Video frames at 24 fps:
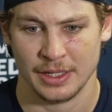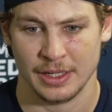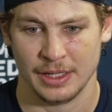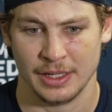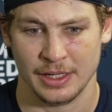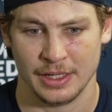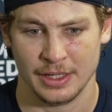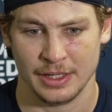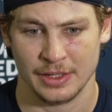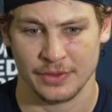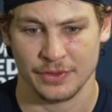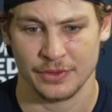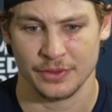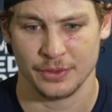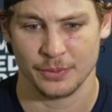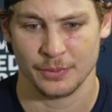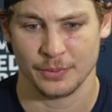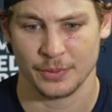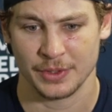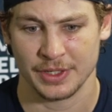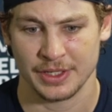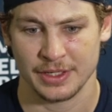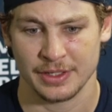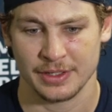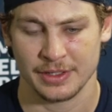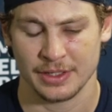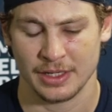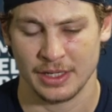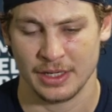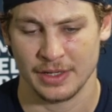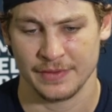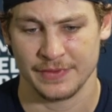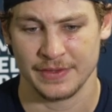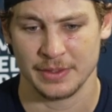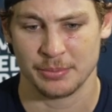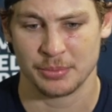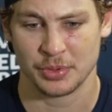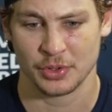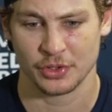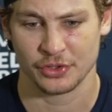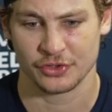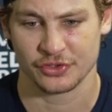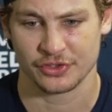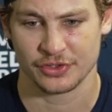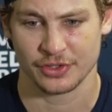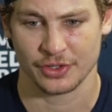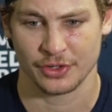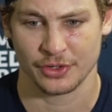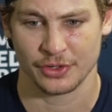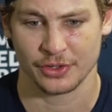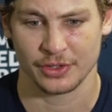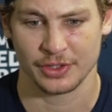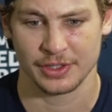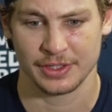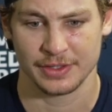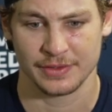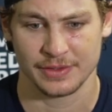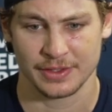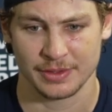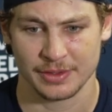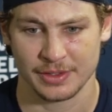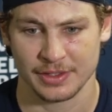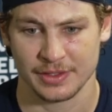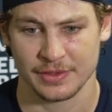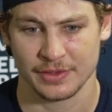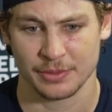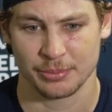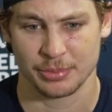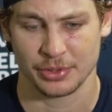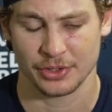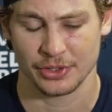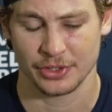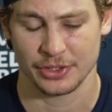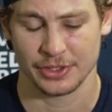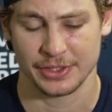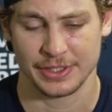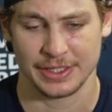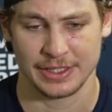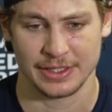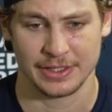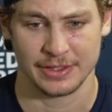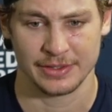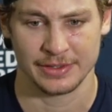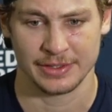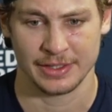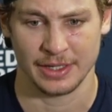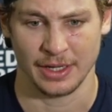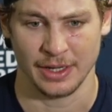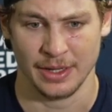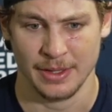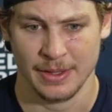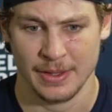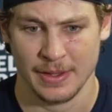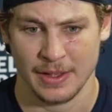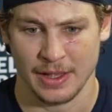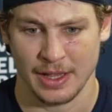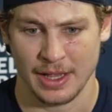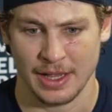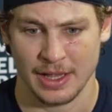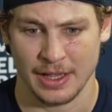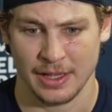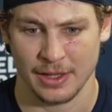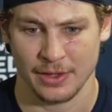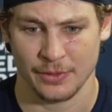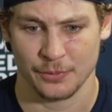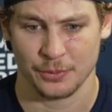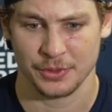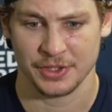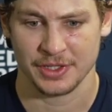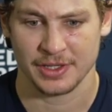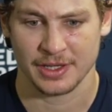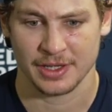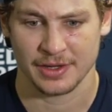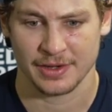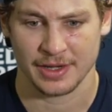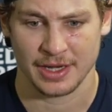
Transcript: Uh, the way uh, they pushed early in the in the period, and uh, we got